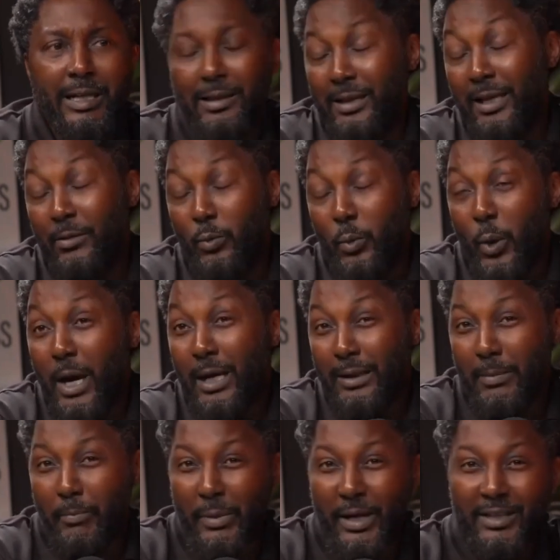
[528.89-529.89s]
I think we're
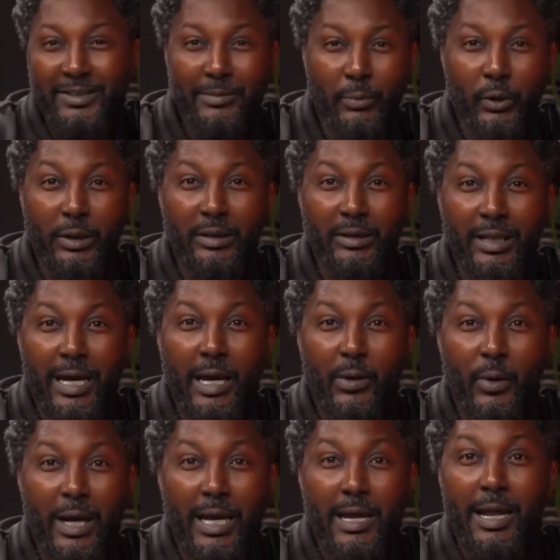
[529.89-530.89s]
at the best point
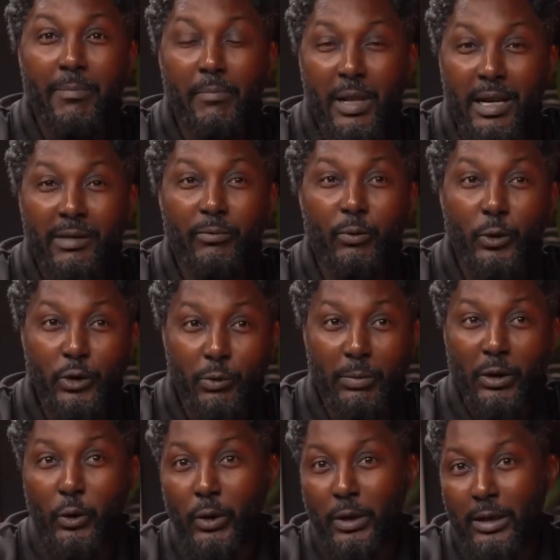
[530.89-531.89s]
now, and I believe we
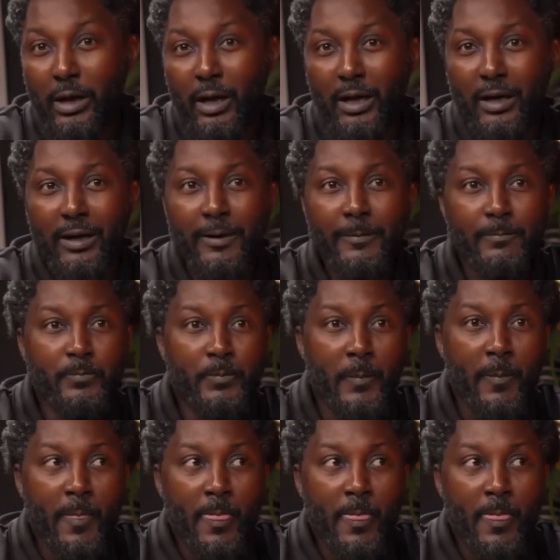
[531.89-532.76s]
should be going higher.